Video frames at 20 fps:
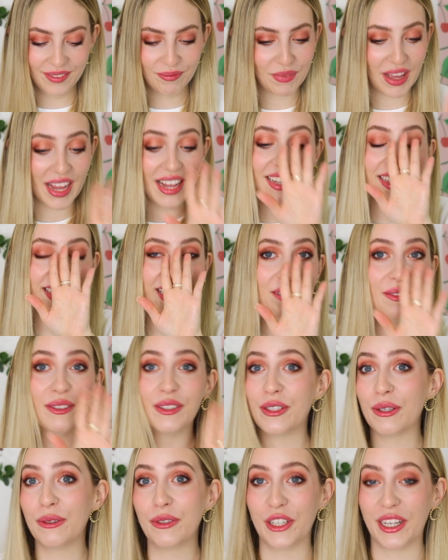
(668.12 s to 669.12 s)
I sound
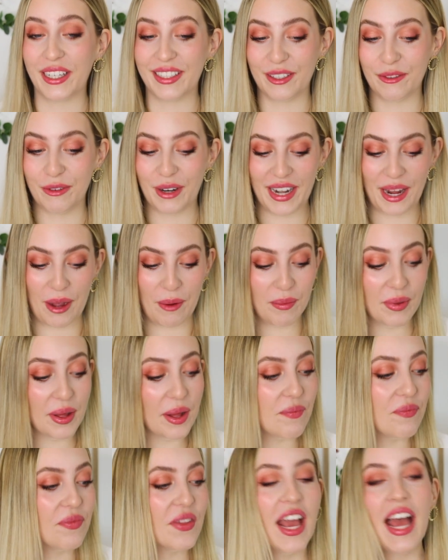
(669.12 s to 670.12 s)
so sheltered right now,
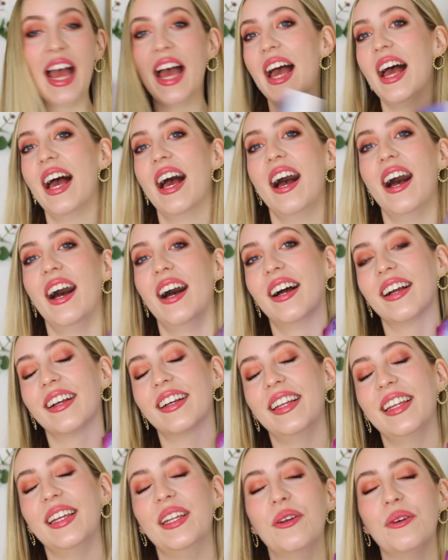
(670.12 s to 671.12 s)
but
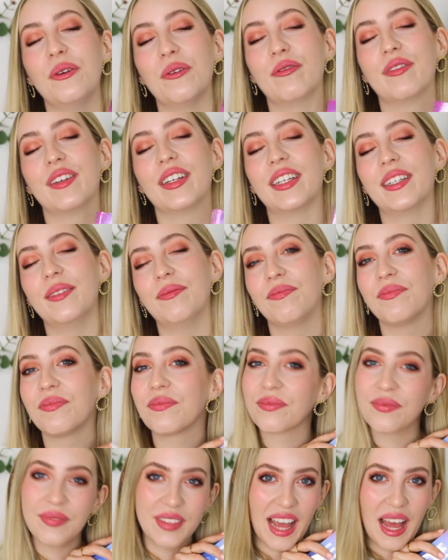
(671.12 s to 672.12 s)
Colleen Hoover
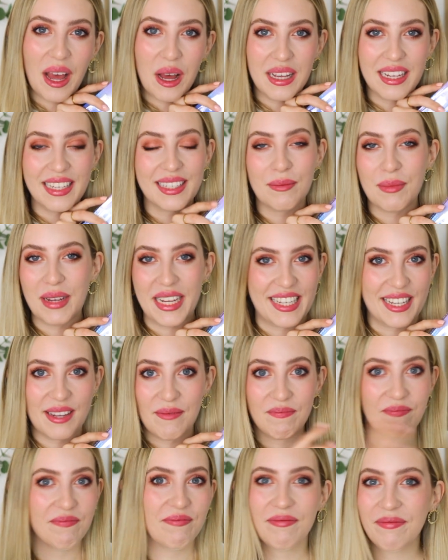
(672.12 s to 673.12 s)
is
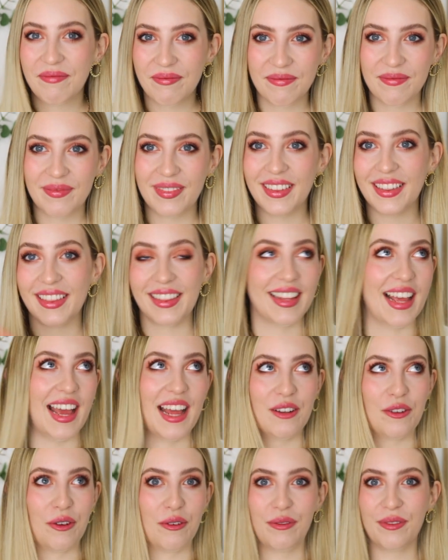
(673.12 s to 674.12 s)
amazing.
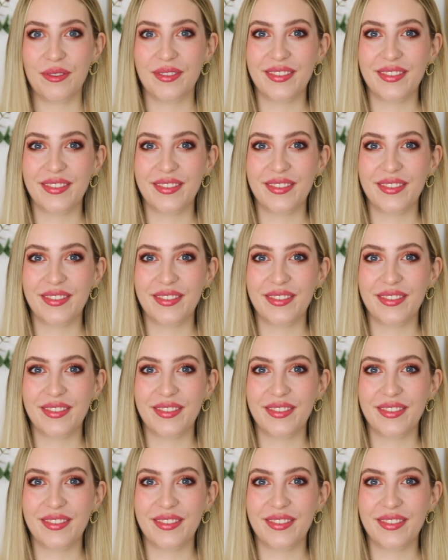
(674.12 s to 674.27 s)
End of.